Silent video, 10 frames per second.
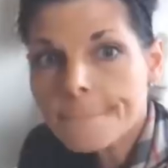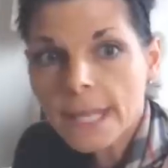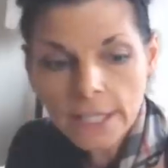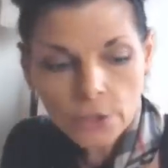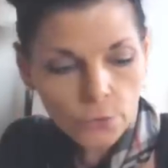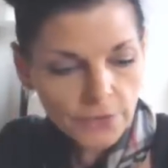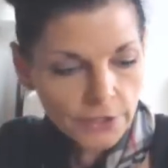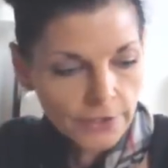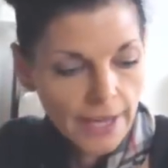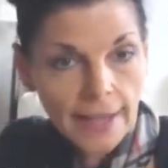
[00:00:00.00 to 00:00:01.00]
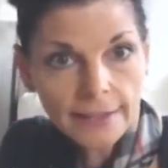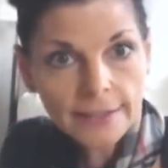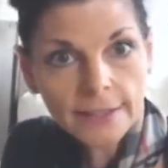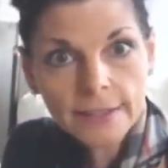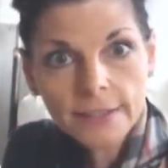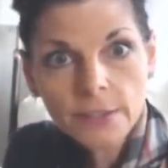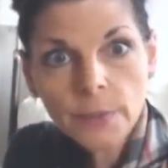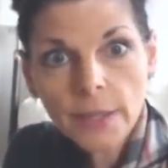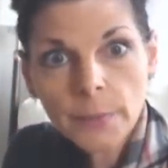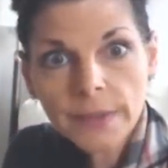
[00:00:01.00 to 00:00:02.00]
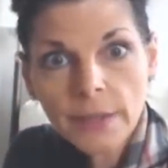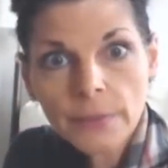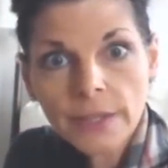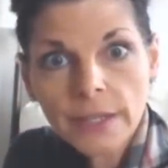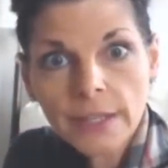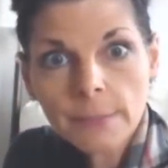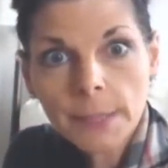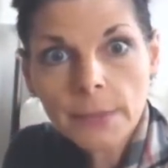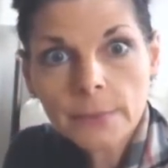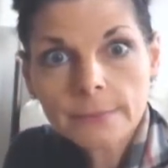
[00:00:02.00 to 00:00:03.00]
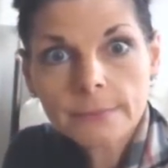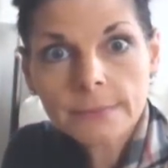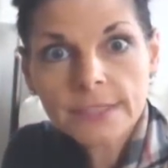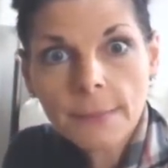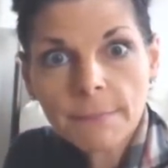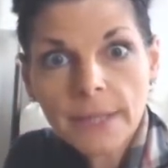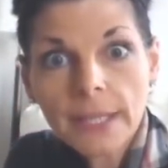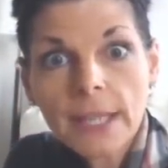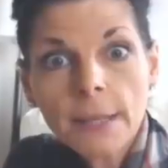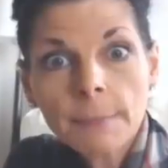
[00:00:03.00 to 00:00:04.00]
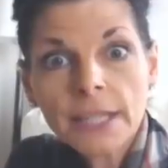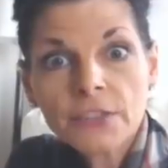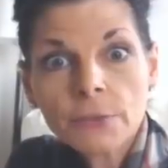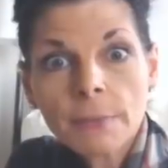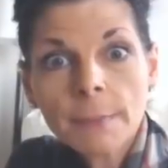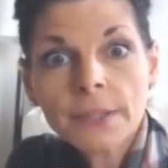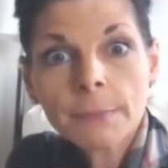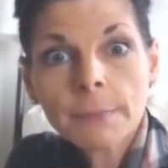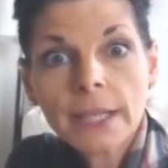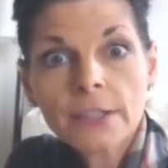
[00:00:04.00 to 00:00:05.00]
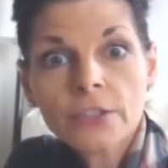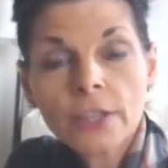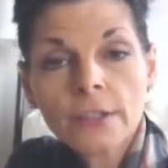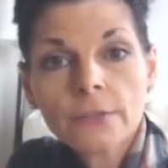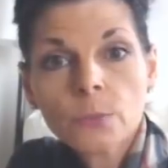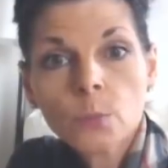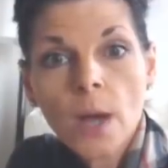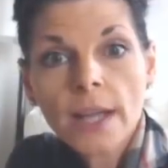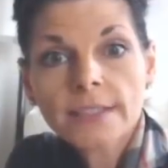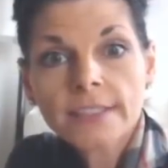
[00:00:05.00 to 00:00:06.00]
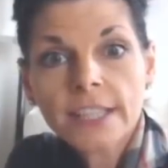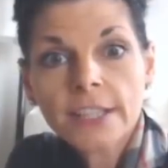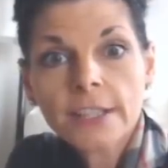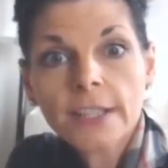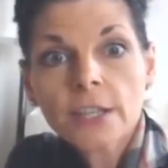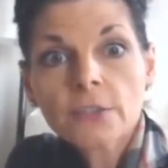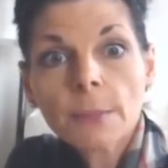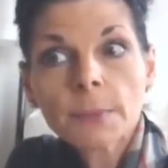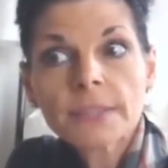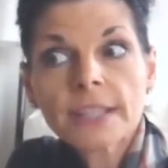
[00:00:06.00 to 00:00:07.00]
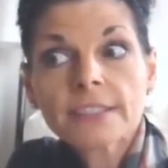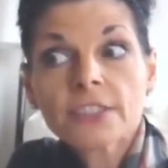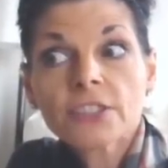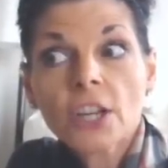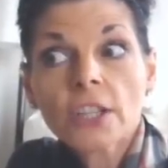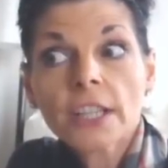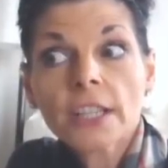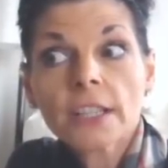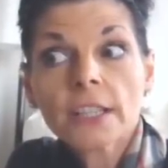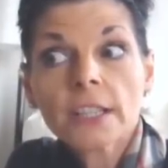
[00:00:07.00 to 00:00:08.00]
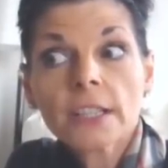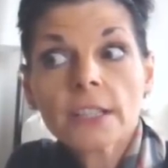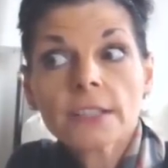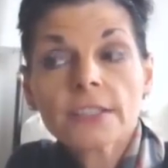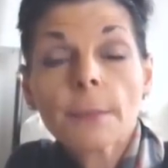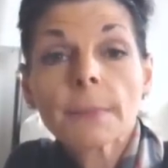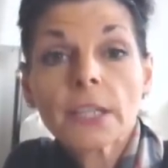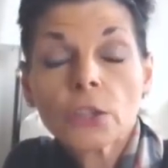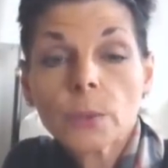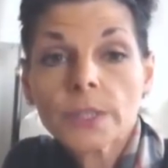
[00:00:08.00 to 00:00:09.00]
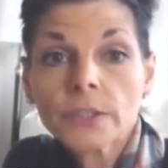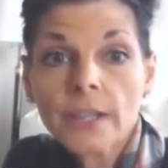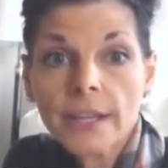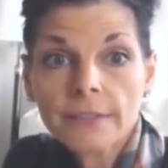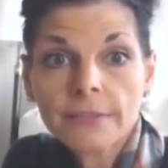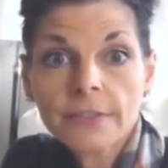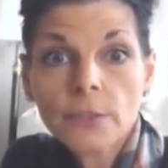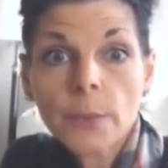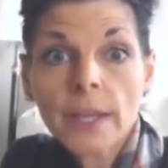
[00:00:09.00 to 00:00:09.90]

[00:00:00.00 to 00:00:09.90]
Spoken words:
in over your head, okay, without thinking about something. Because remember, the Page of Wands here represents starting something new in your life, okay,